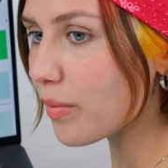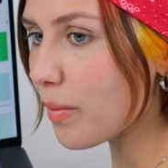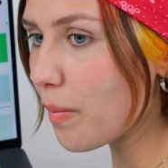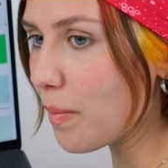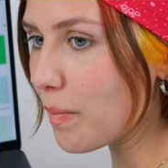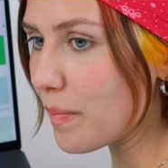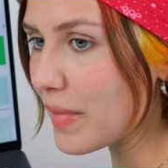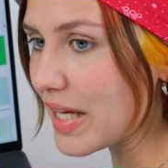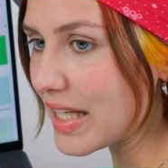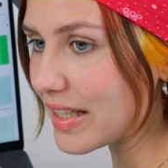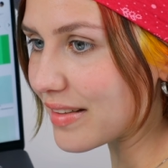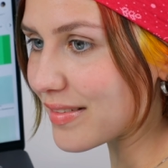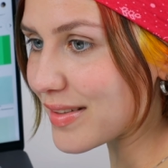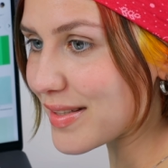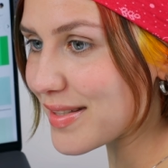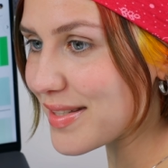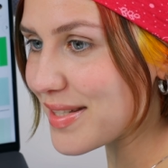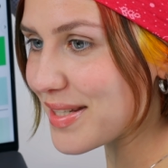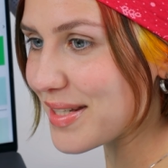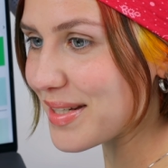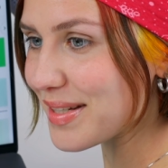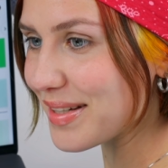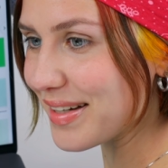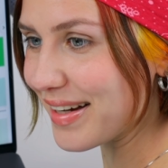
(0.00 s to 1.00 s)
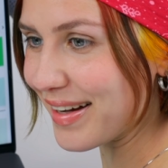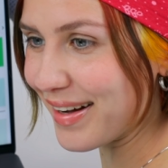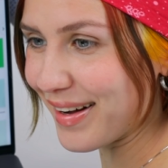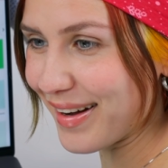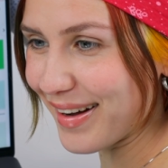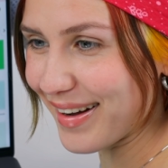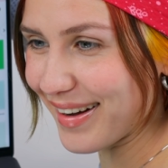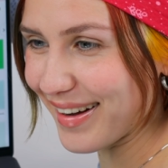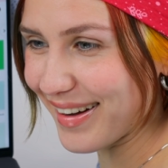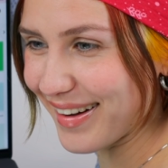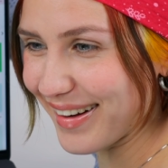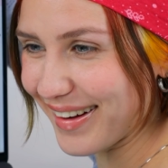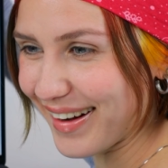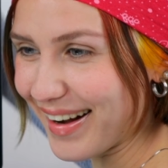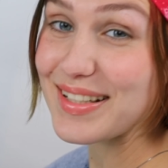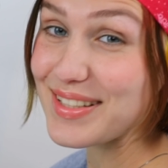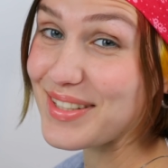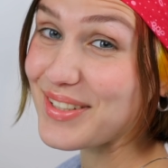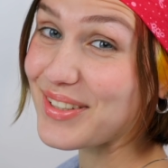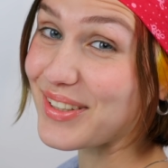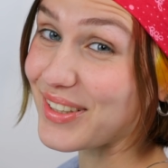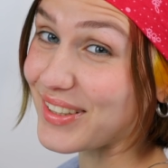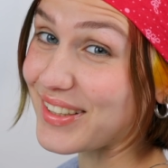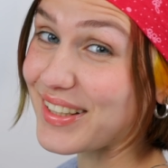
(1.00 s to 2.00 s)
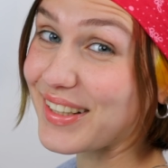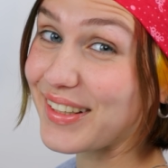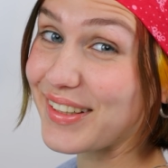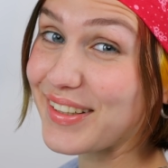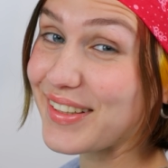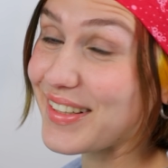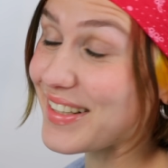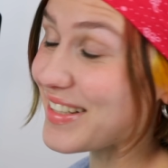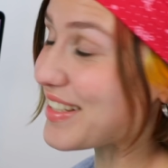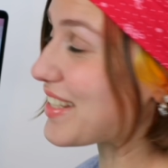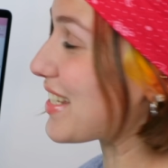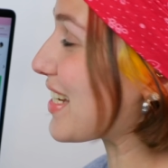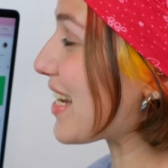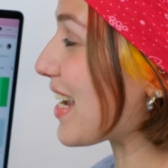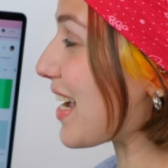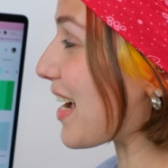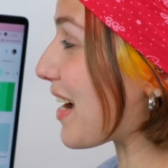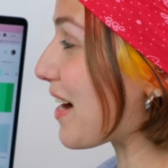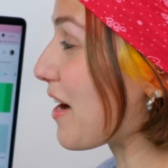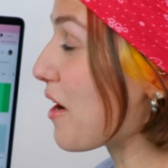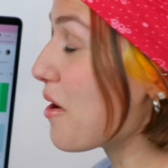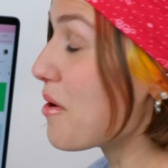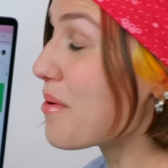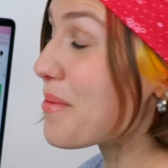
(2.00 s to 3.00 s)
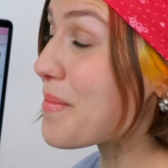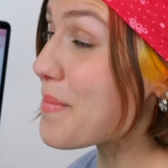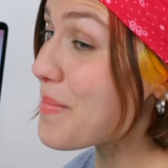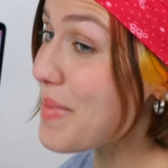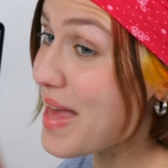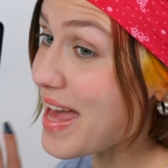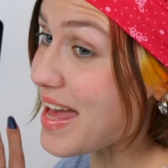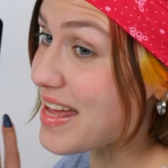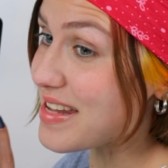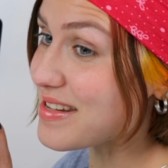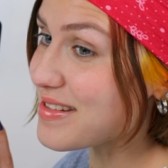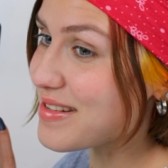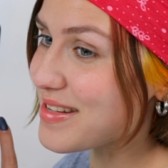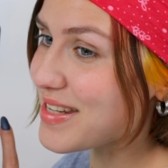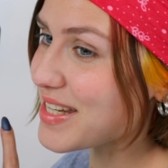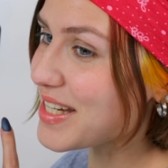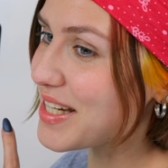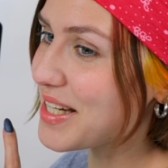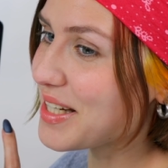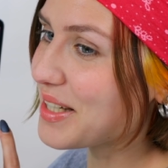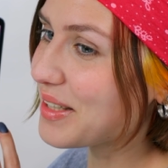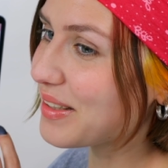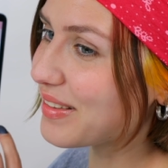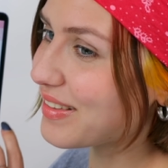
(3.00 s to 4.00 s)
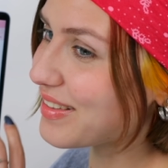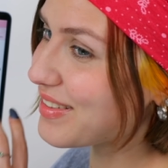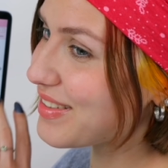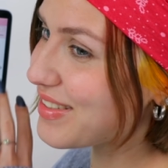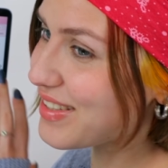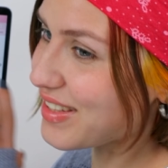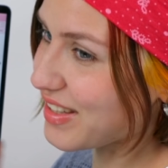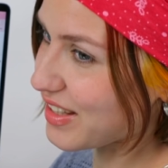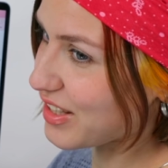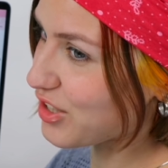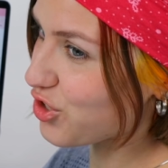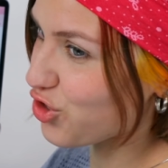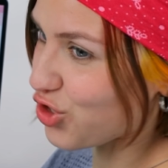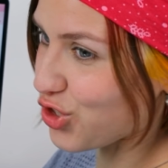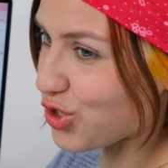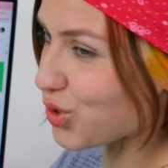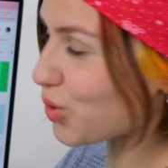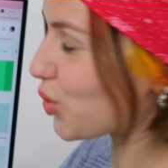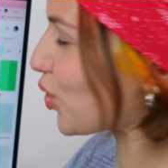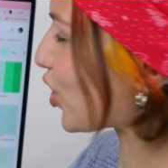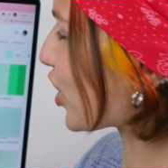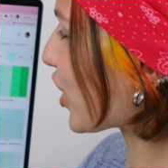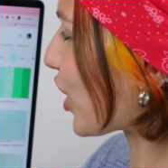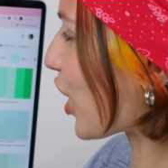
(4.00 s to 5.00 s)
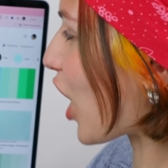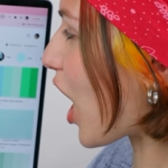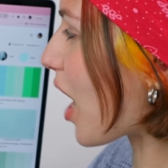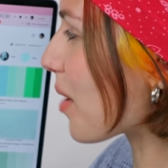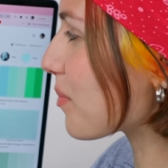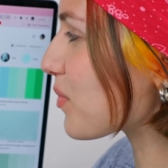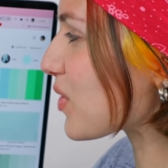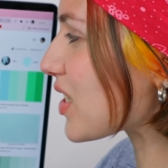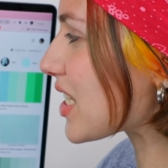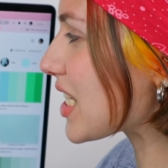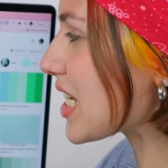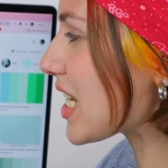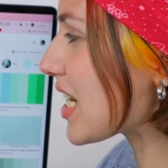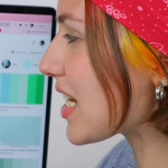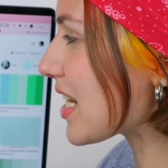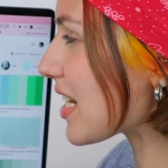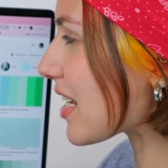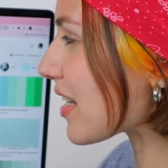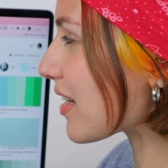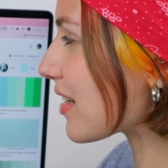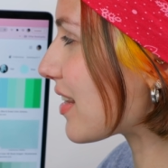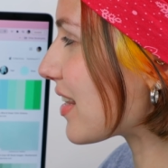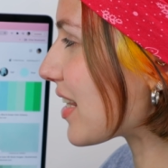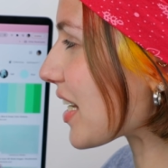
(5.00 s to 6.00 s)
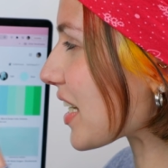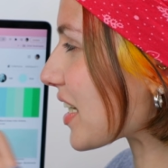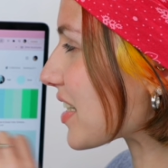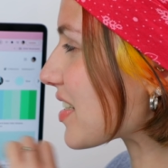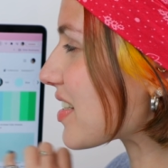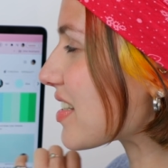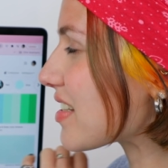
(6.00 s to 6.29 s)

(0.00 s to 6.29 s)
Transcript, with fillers: Mint. As you can clearly see, mint comes in like